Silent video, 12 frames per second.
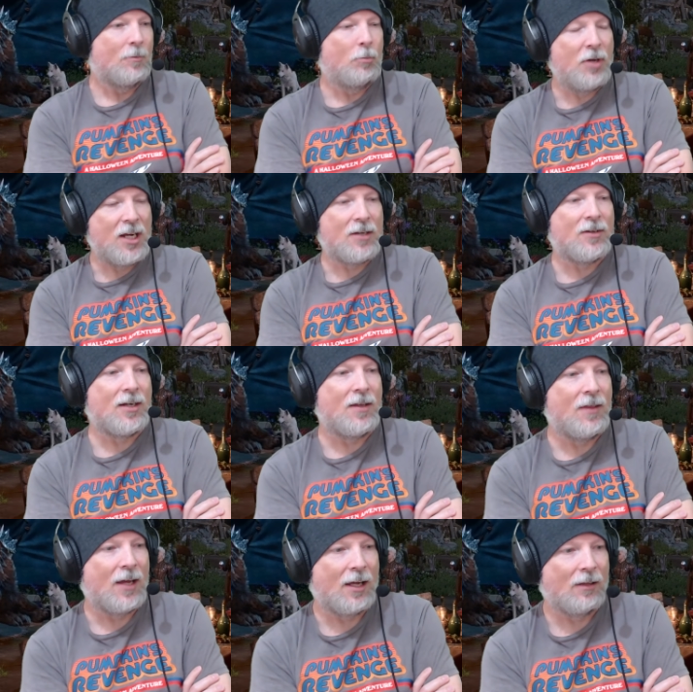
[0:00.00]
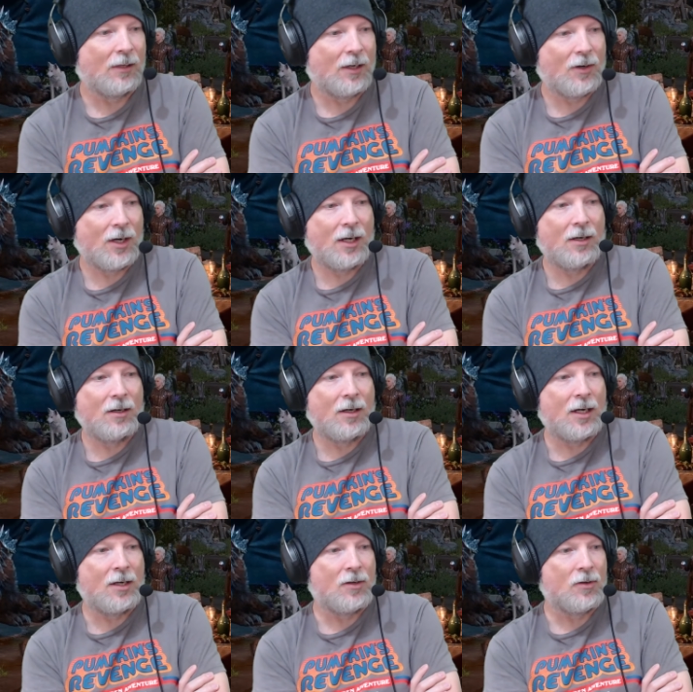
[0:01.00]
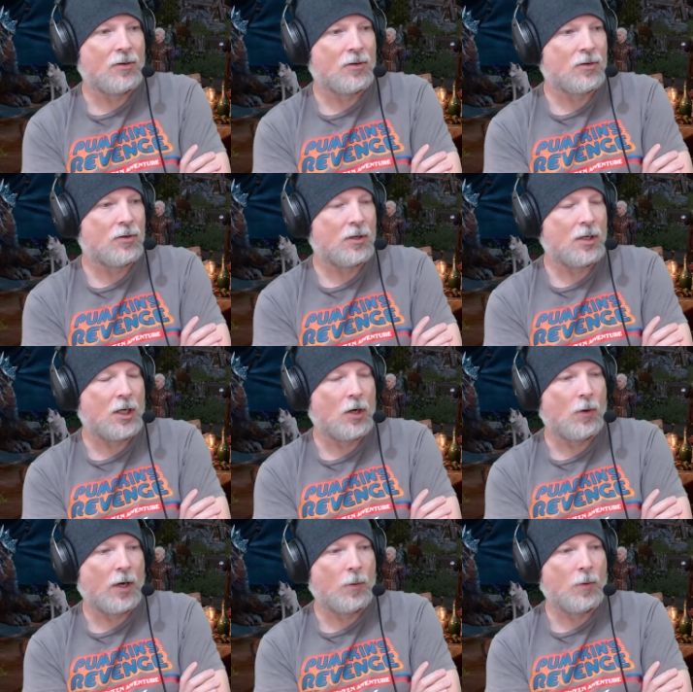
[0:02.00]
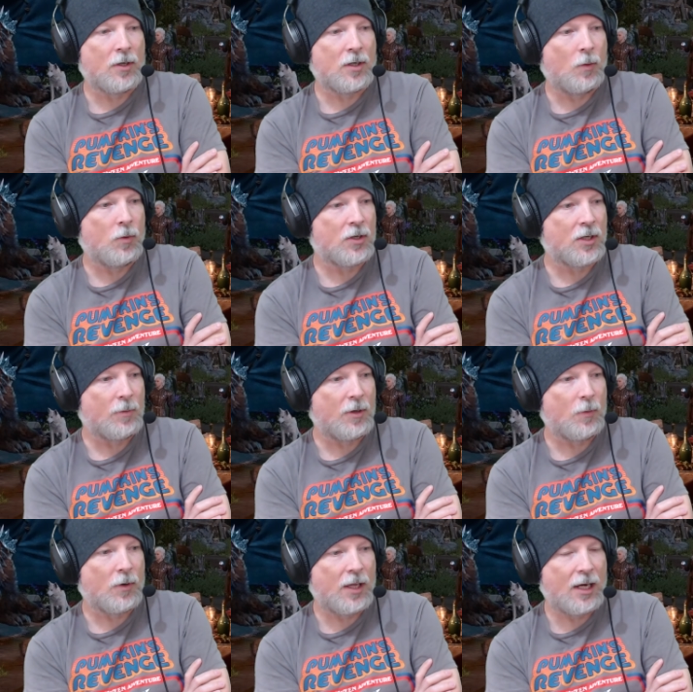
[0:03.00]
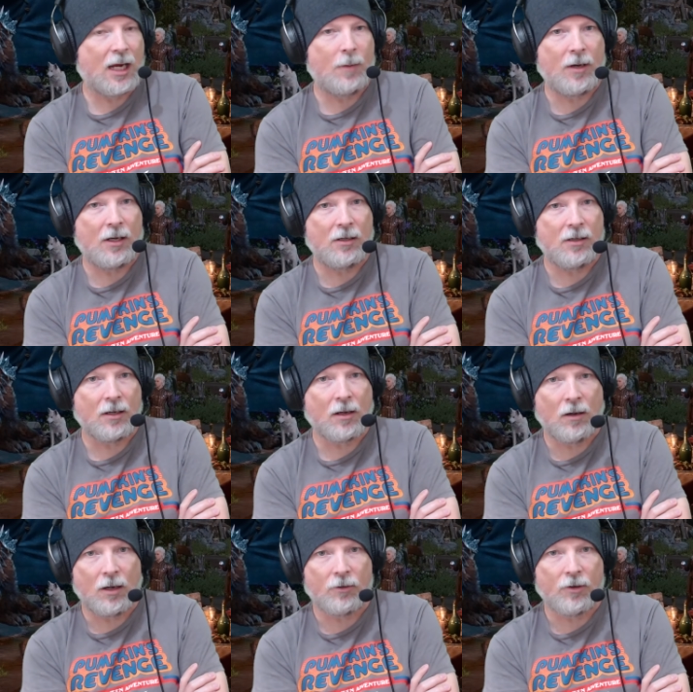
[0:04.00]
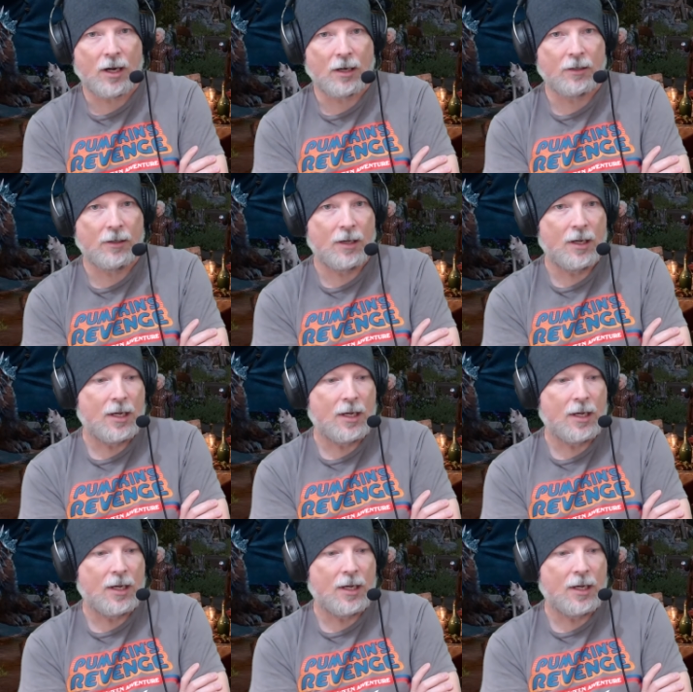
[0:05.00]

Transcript: beast in that Larian is, you know, it was, it was something where they came in and did a contract,